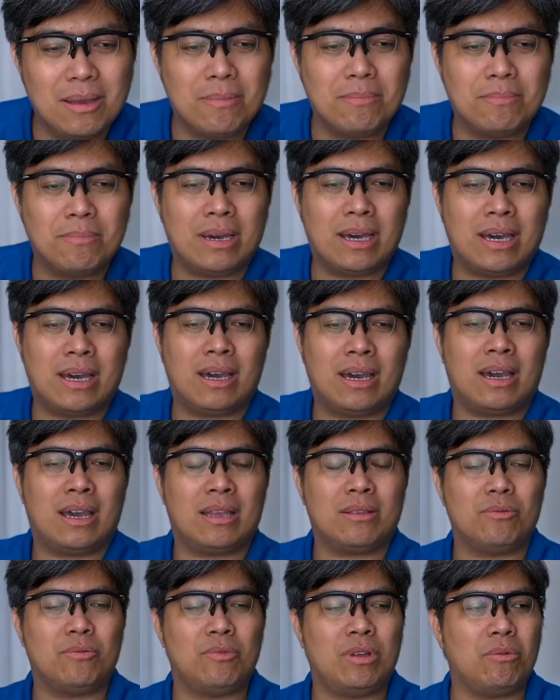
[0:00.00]
But
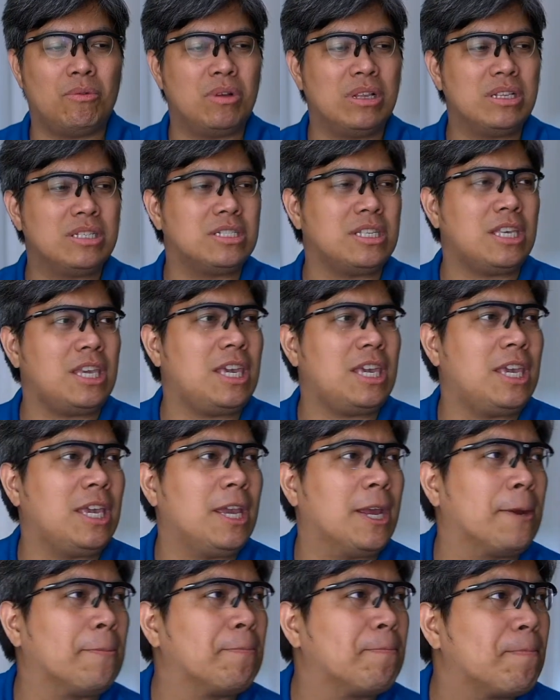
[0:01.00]
we'll see
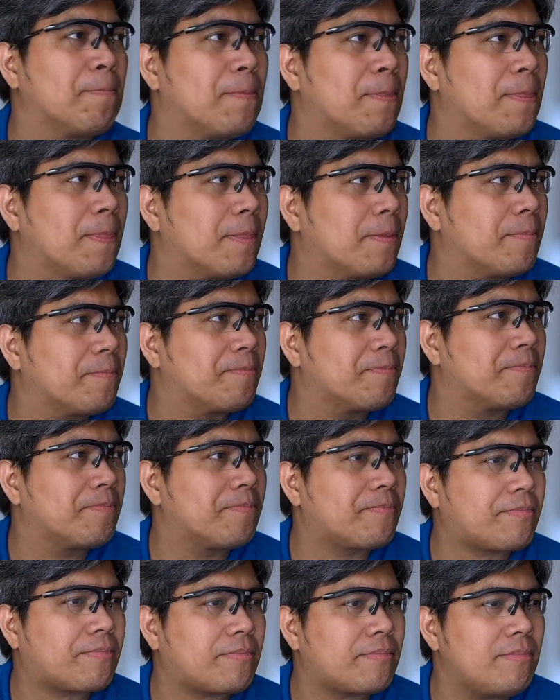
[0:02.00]
here.
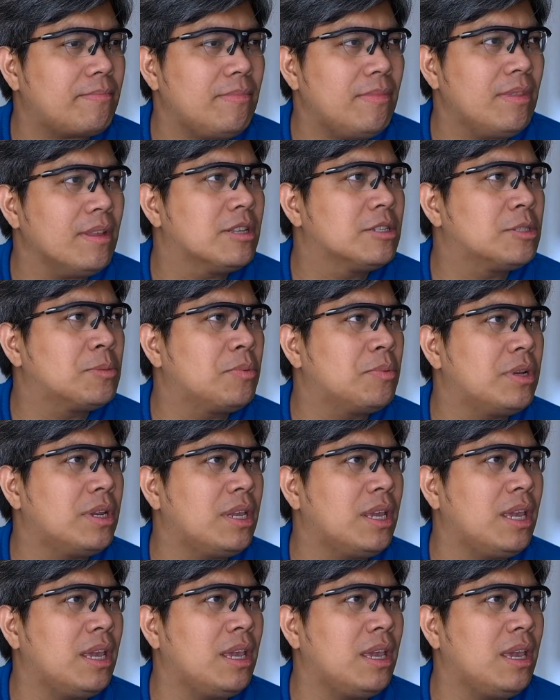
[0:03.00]
It's
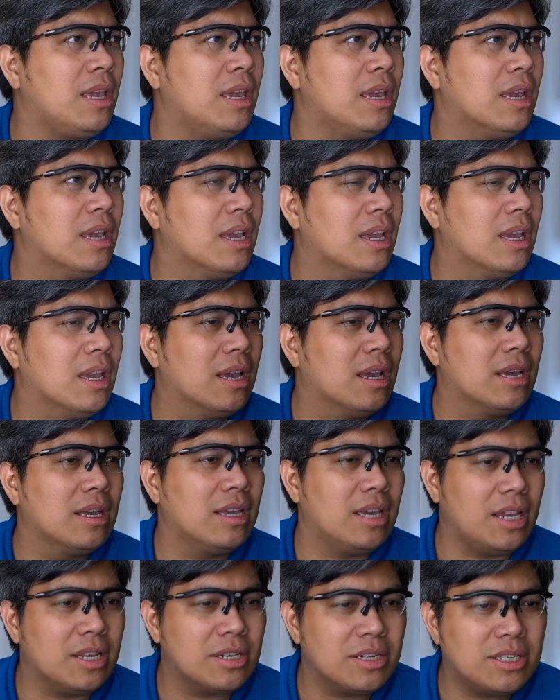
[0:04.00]
pretty
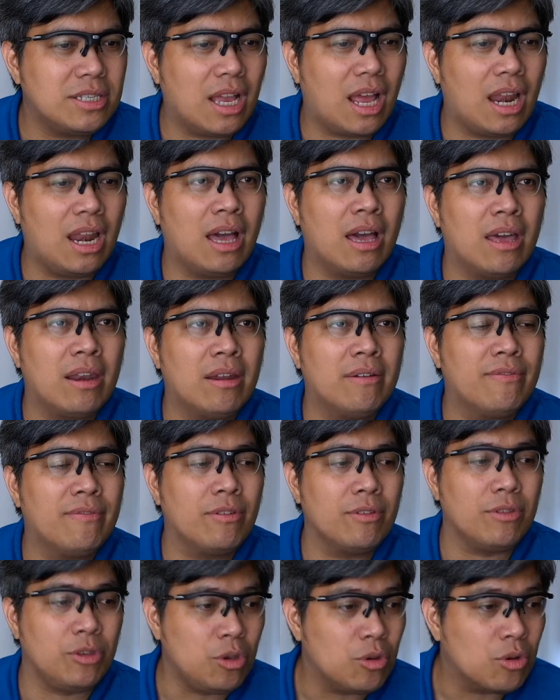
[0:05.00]
interesting. A lot of
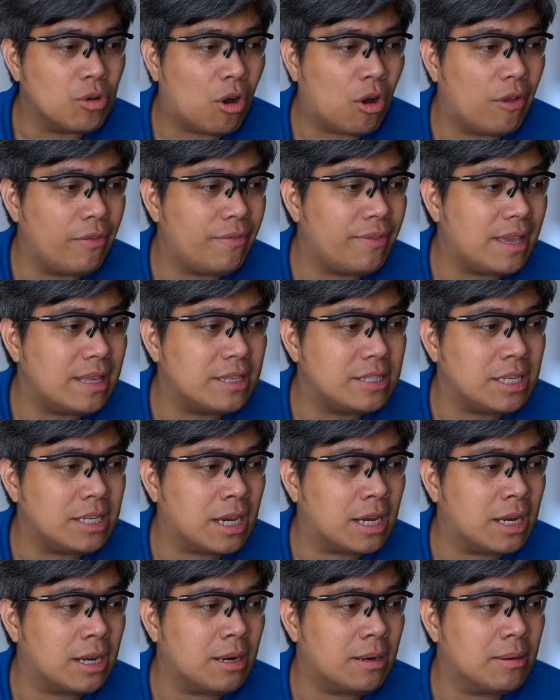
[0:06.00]
new contents
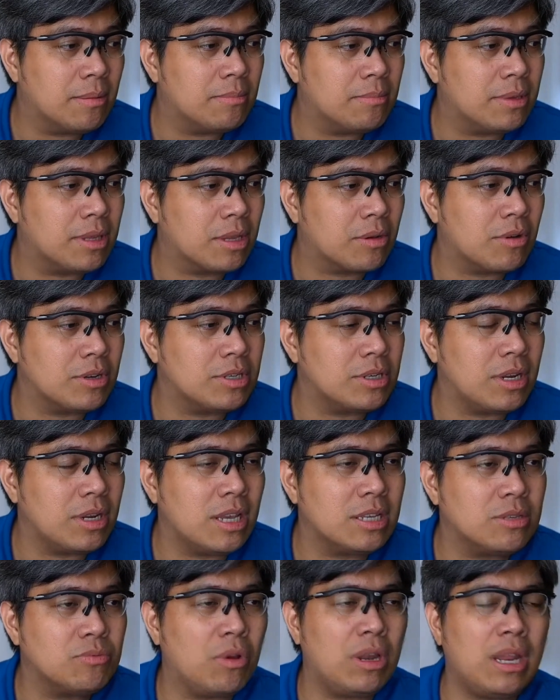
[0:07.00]
here. But the question
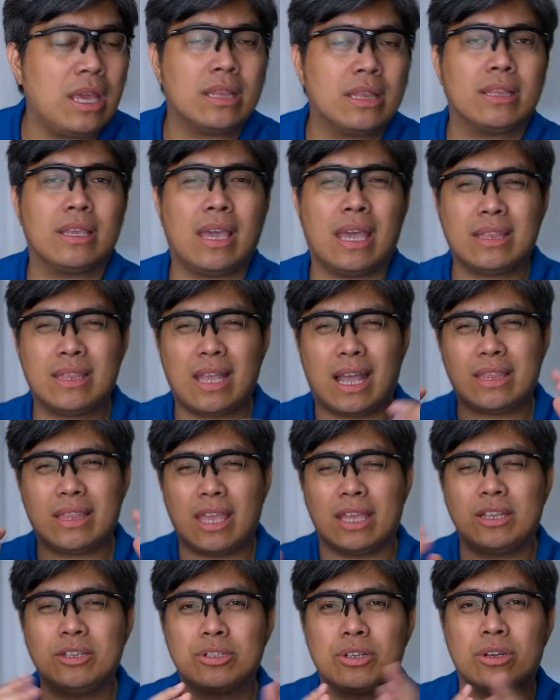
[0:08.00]
is, will it get the
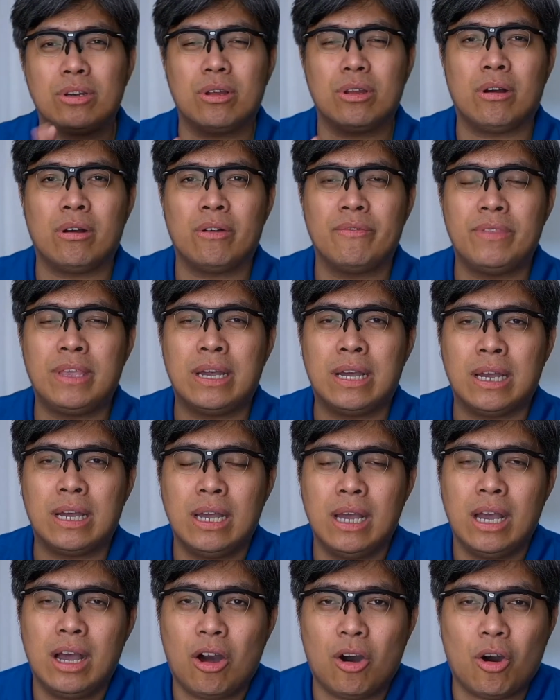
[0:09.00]
attention of the
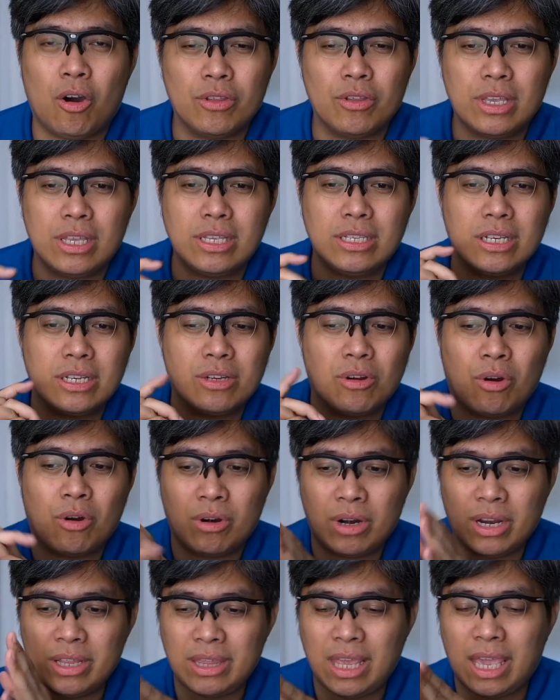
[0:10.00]
audience here or
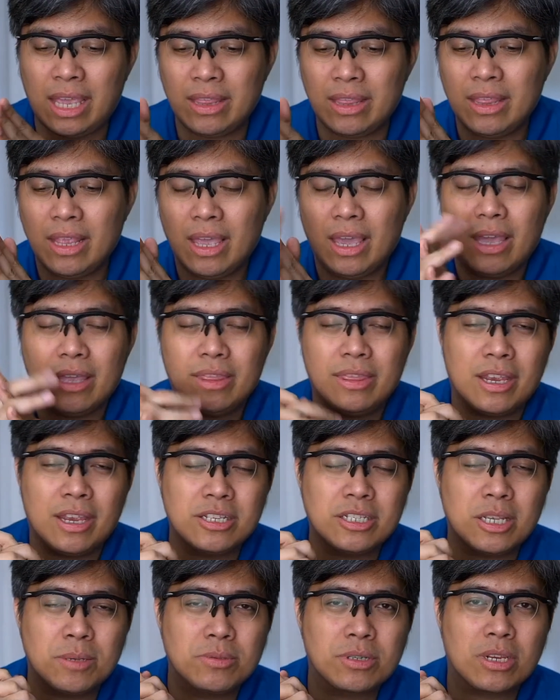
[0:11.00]
retain their
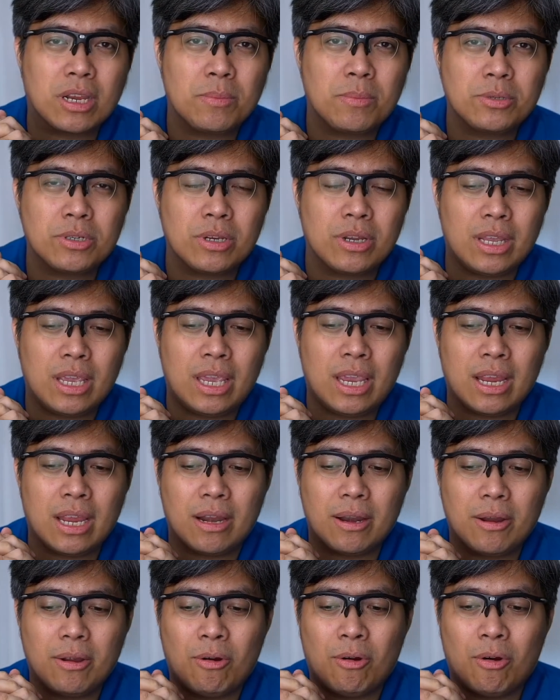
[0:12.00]
subscription
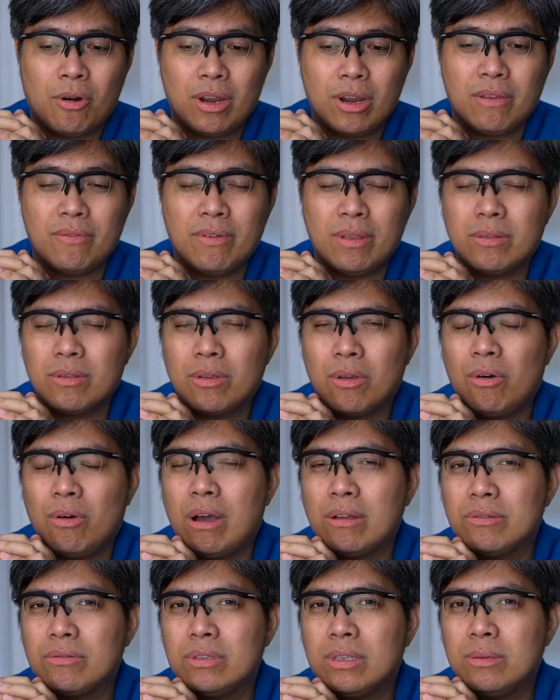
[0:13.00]
here or even go
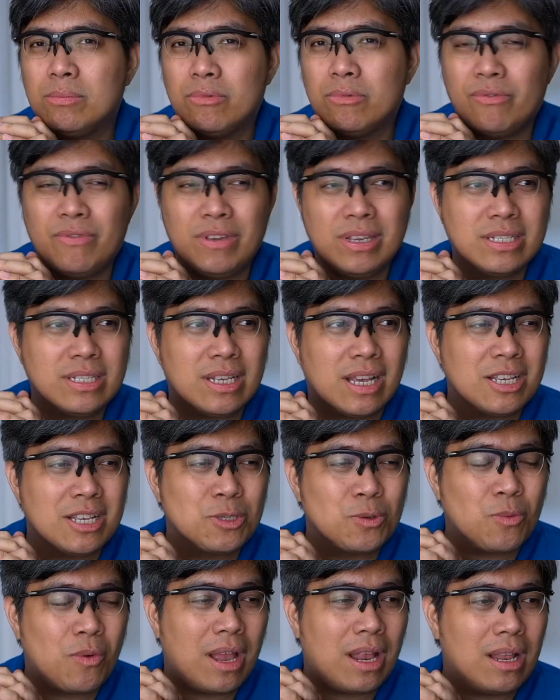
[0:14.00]
out to the movies
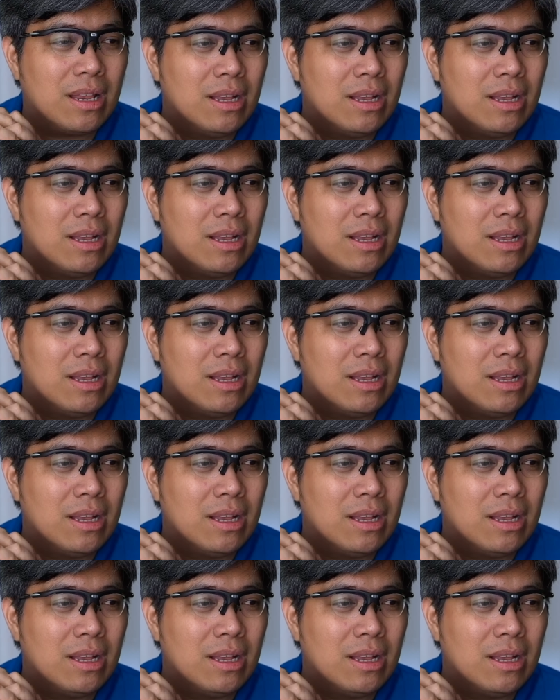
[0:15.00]
as well?